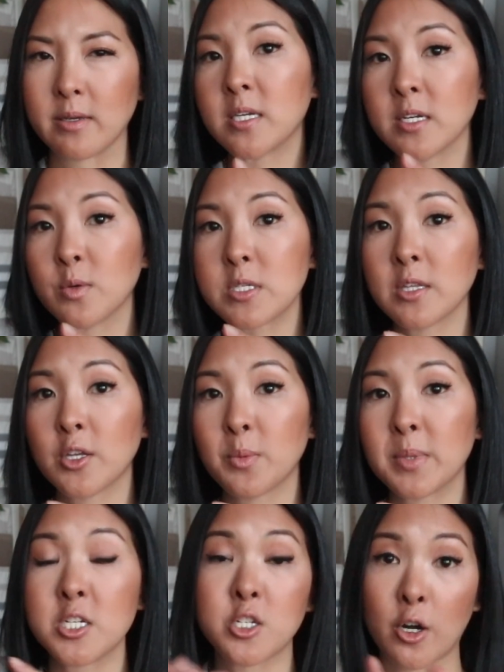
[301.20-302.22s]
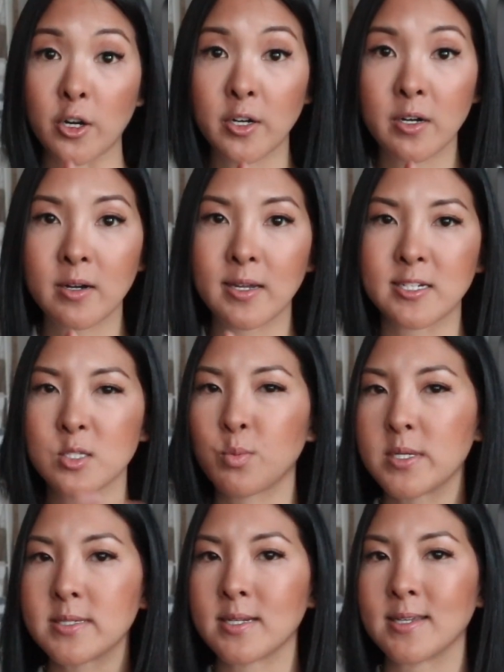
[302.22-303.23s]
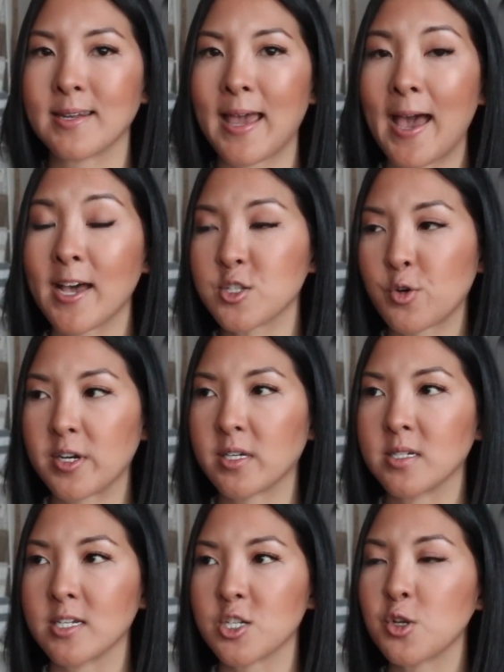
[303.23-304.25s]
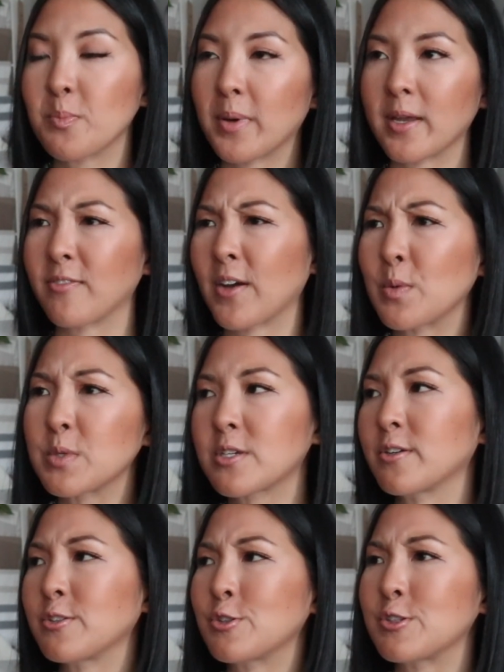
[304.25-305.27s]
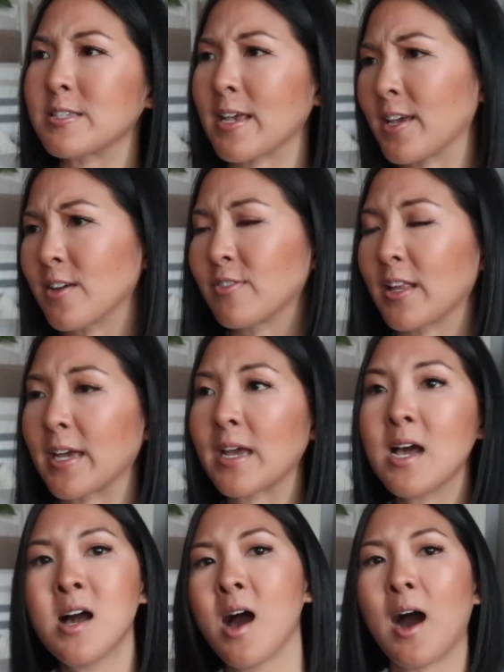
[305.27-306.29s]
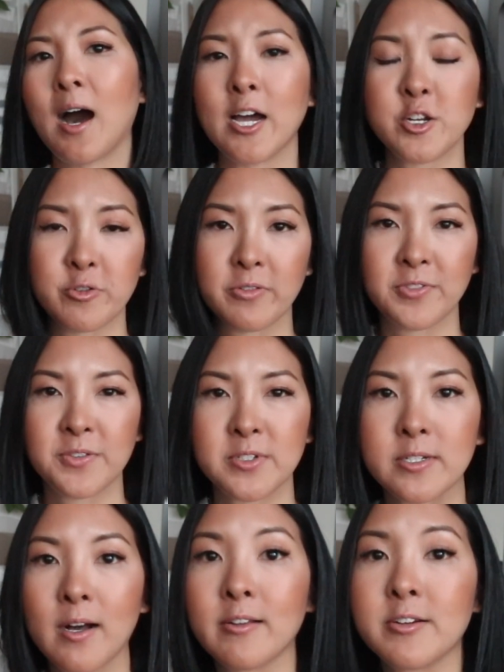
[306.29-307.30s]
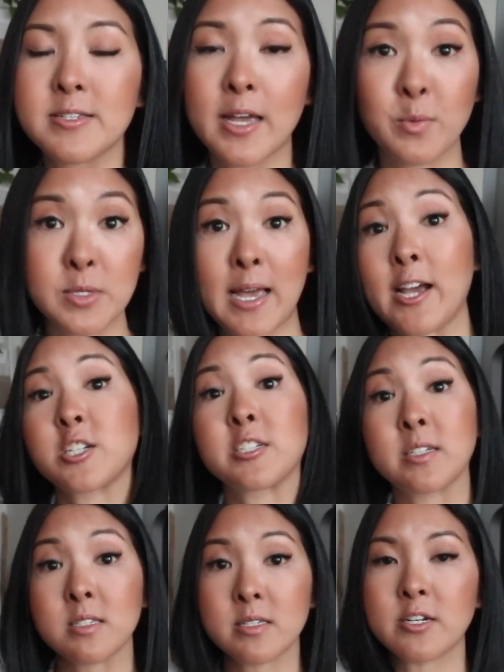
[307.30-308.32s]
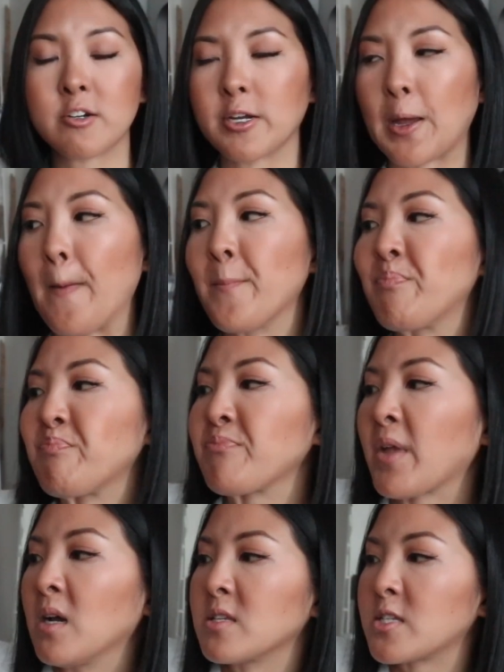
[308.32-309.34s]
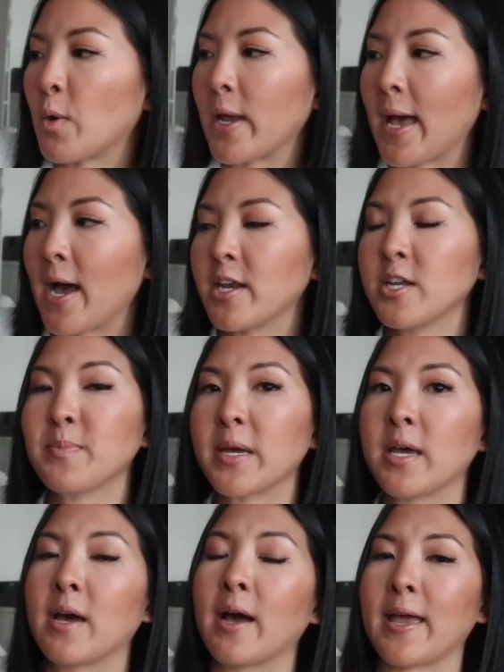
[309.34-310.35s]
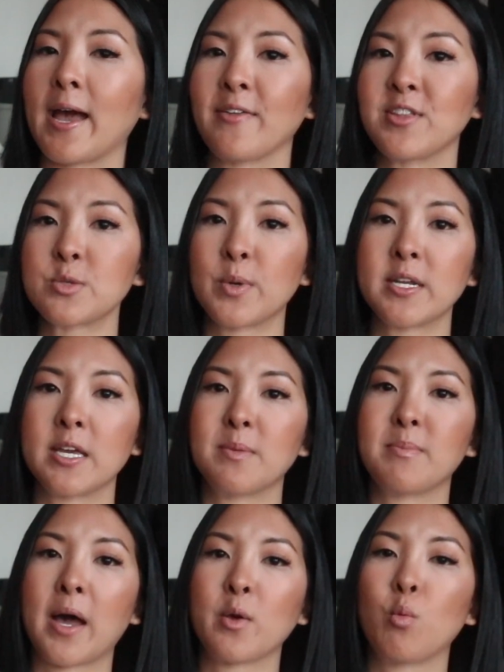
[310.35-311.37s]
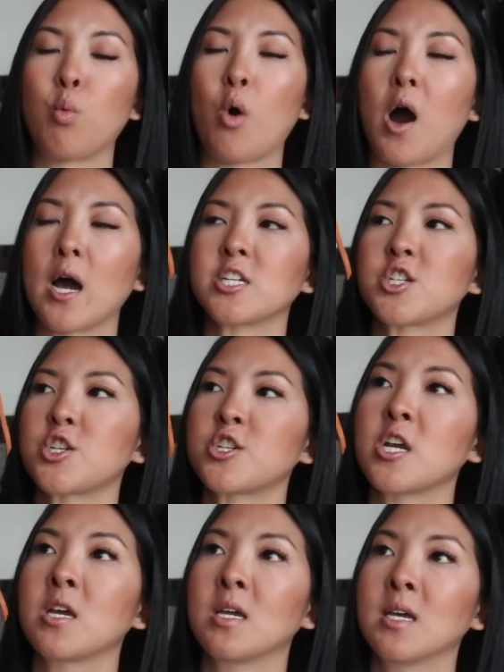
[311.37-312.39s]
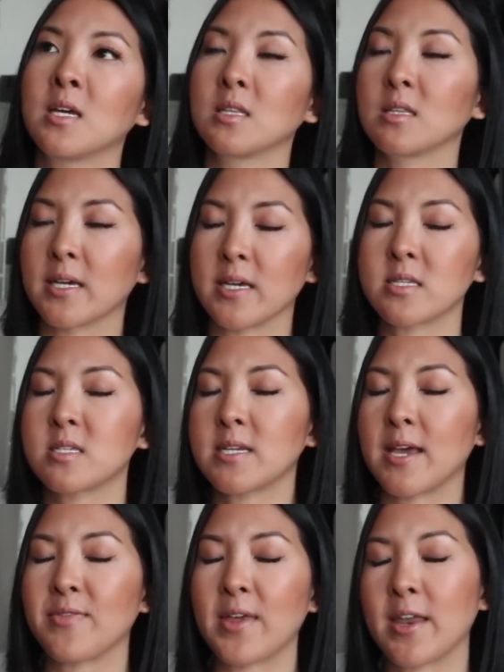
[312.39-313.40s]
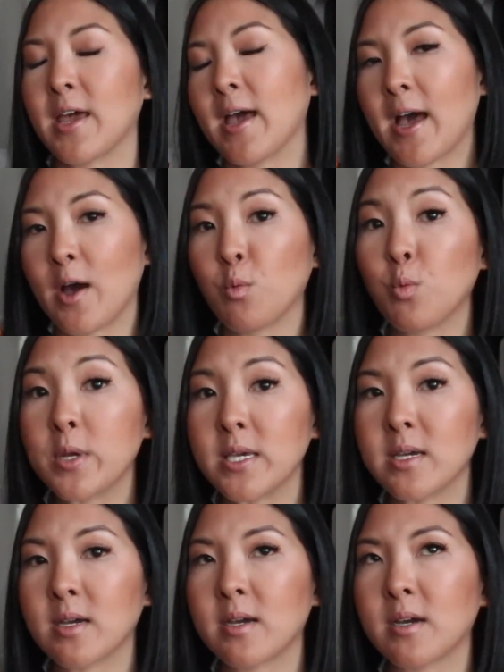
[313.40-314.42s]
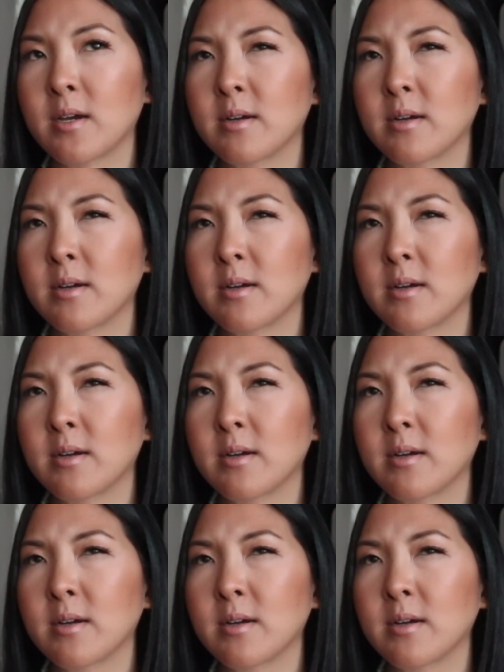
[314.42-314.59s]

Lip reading: Tina was a little bit darker. It just wasn't in as great a condition, but if I was going to save like $150, I was actually considering it. So I had this one in my watch list, and then a week,